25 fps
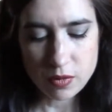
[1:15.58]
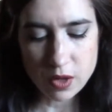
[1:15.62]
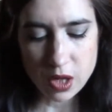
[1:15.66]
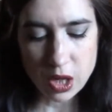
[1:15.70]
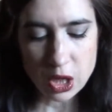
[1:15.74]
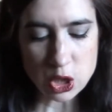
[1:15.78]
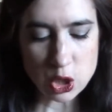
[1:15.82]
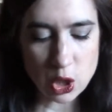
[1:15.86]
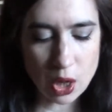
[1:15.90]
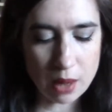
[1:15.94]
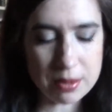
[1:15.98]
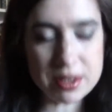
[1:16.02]

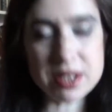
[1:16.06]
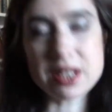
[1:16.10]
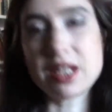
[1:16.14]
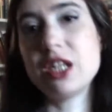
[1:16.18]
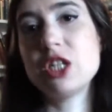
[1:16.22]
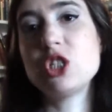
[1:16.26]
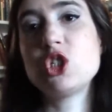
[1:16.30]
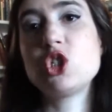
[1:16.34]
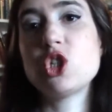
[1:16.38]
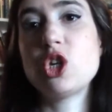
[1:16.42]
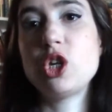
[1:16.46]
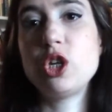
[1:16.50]
So I'm just going to
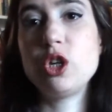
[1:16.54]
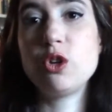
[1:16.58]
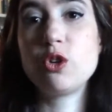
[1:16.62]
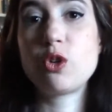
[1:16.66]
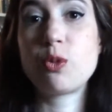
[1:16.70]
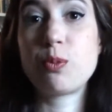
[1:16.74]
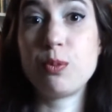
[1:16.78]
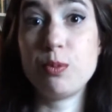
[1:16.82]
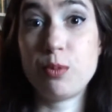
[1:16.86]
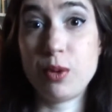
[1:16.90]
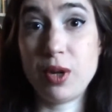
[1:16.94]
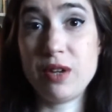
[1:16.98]
show you
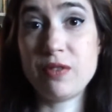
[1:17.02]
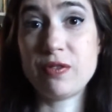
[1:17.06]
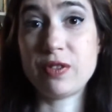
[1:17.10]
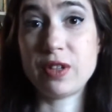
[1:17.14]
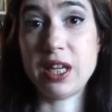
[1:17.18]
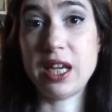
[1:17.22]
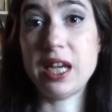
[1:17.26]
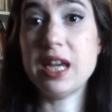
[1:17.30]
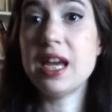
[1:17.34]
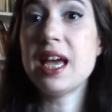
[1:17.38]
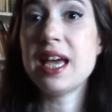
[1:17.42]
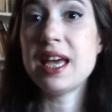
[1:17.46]

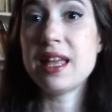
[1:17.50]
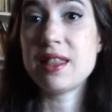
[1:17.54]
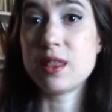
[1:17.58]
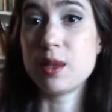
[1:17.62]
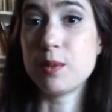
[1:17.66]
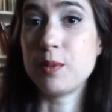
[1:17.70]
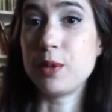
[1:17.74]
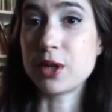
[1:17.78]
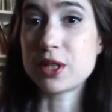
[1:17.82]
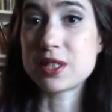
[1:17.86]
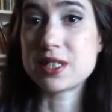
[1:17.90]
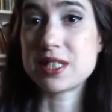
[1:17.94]
briefly the
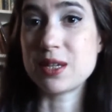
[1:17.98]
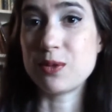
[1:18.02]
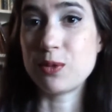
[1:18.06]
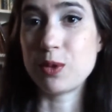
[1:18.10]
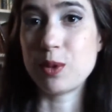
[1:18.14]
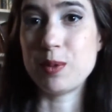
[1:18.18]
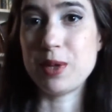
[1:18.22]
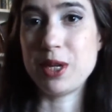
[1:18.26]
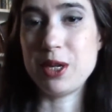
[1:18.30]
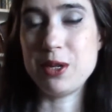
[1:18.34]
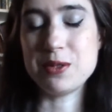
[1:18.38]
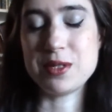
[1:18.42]
books that we'll
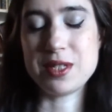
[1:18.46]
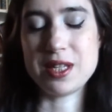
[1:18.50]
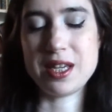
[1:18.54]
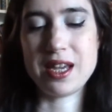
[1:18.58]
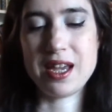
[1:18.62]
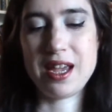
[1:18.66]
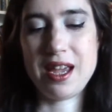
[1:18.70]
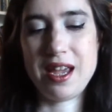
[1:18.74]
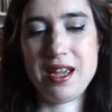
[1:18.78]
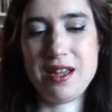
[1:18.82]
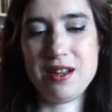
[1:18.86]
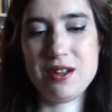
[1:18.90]
be using
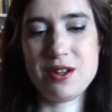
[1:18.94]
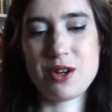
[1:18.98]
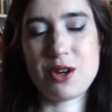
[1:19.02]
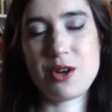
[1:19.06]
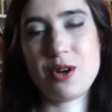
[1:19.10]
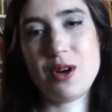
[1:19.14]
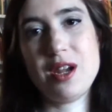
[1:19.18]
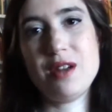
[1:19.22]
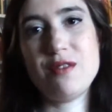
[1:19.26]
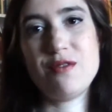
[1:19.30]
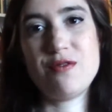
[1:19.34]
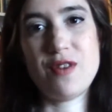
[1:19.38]
in
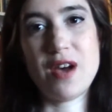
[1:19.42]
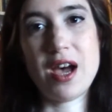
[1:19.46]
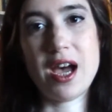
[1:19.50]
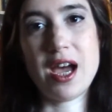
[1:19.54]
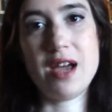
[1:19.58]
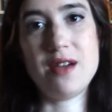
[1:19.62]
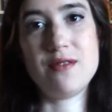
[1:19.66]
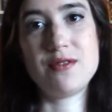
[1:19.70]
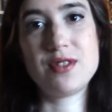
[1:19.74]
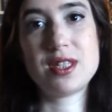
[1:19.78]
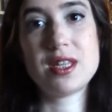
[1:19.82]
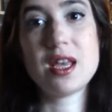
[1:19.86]
grade
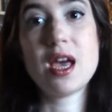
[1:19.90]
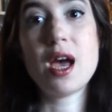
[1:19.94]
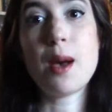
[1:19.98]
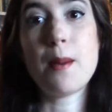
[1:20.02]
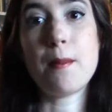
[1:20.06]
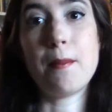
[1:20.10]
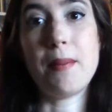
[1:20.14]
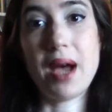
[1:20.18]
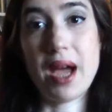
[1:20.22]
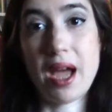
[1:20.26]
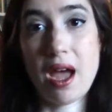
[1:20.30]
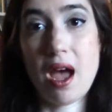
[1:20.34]
5's
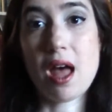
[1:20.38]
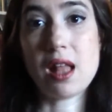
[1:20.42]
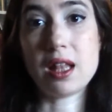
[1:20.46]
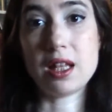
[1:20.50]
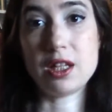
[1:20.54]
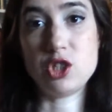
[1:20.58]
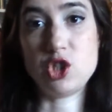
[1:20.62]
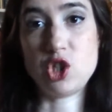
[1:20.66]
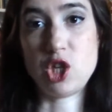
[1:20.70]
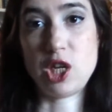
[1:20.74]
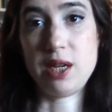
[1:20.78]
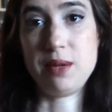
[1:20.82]

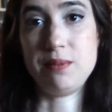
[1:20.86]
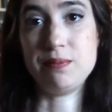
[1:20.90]
biology.